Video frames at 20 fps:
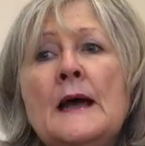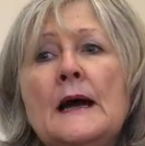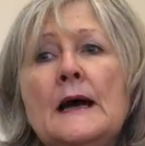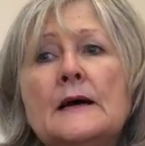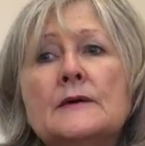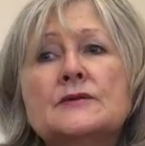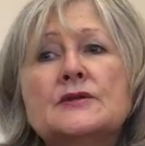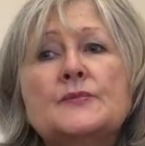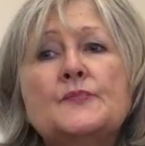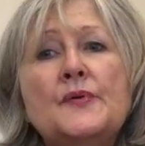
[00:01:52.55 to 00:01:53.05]

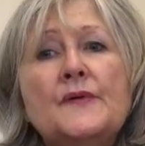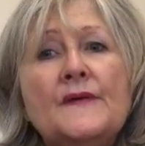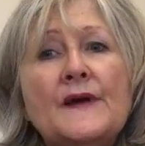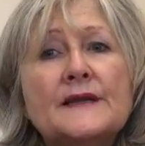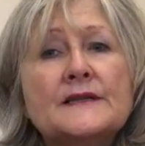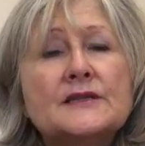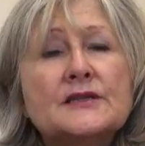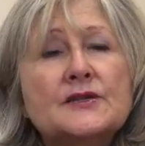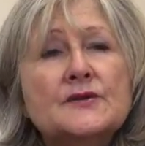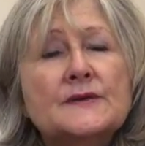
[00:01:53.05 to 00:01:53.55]
how to
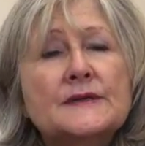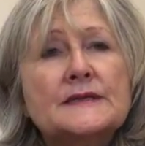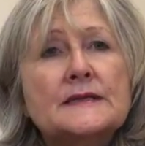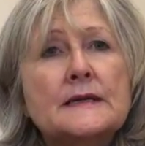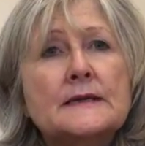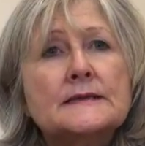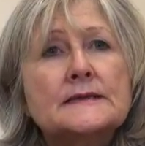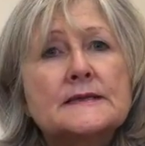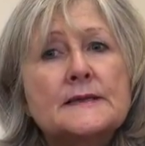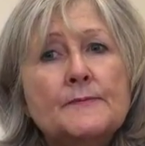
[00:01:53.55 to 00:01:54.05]
prevent
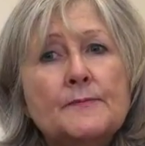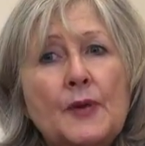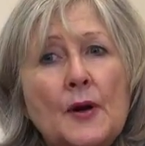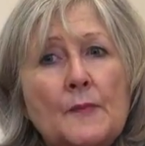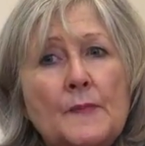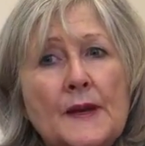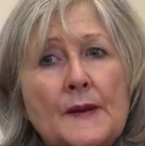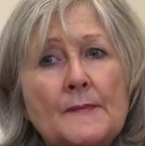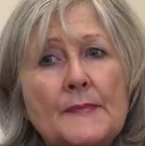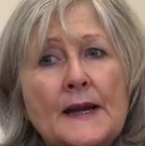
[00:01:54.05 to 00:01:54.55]
suicides in
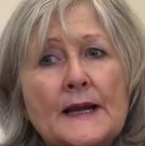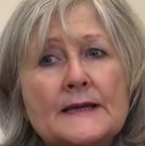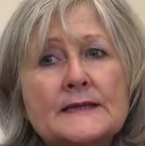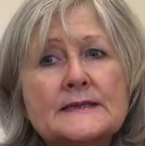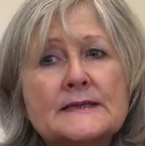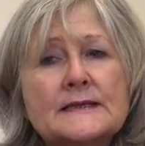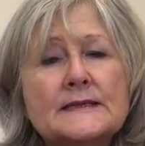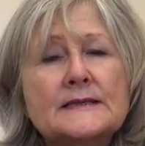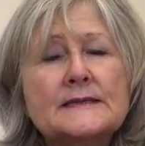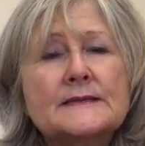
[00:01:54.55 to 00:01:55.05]
public
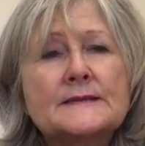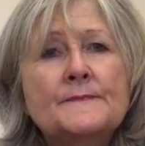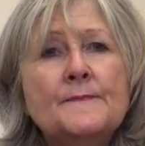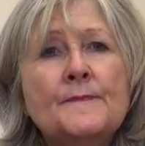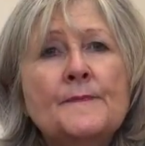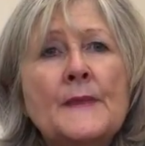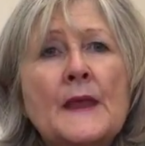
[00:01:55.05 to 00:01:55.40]
places.